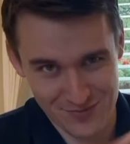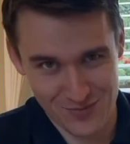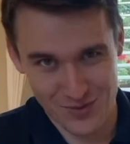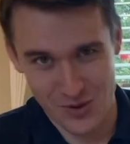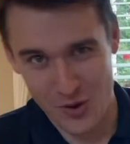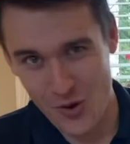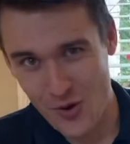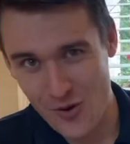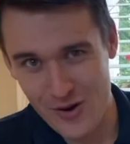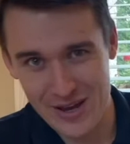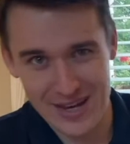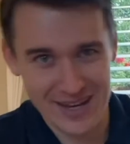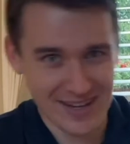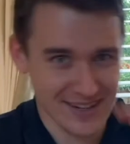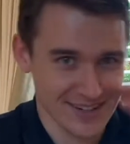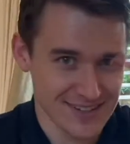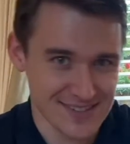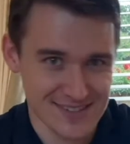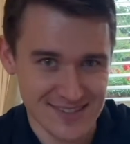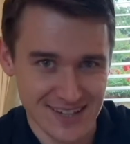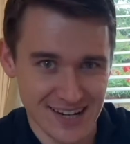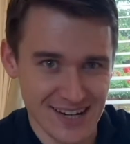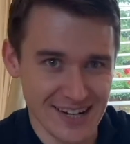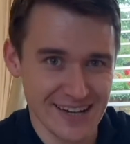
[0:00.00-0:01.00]
go in and
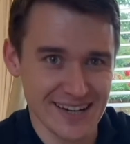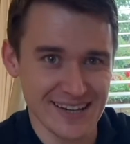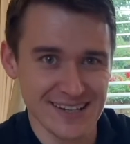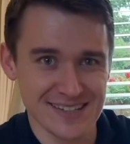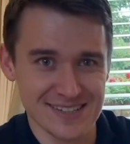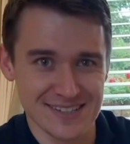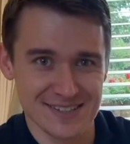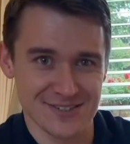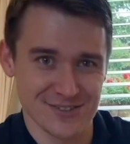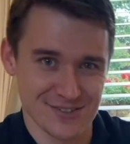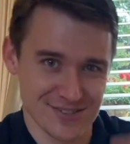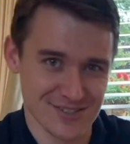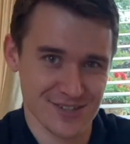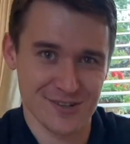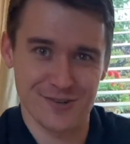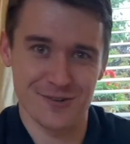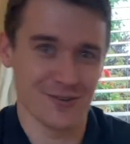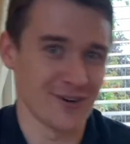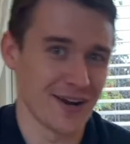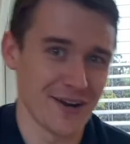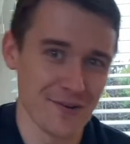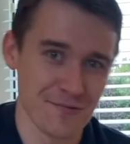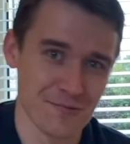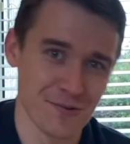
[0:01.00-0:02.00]
delete just to
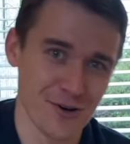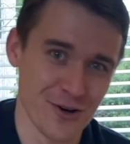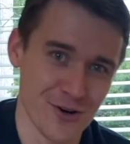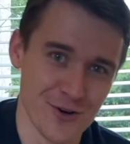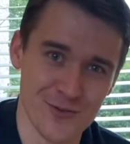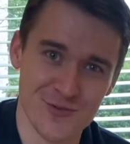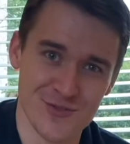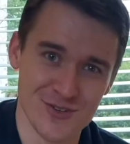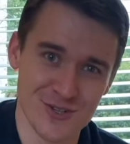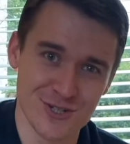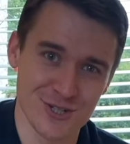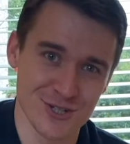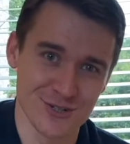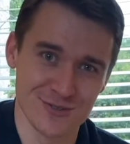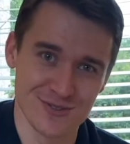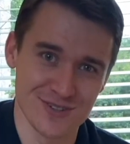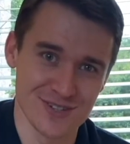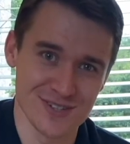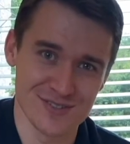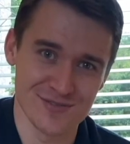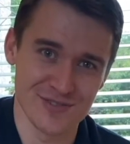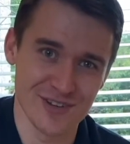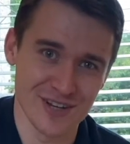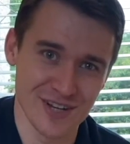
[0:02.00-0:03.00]
create room to shoot
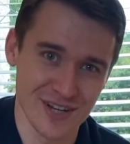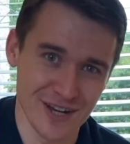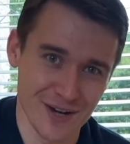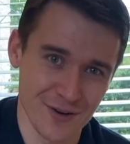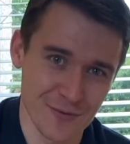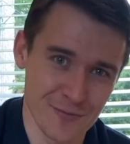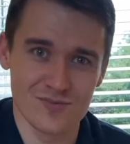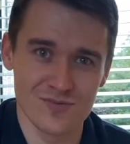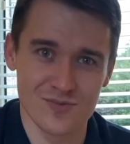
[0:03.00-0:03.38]
this video.